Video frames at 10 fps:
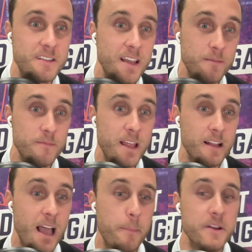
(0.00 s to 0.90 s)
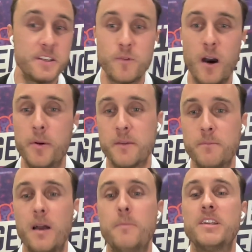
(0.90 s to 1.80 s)
that'll happen as well. But
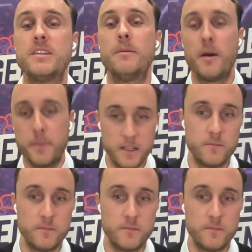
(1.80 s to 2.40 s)
I imagine that might be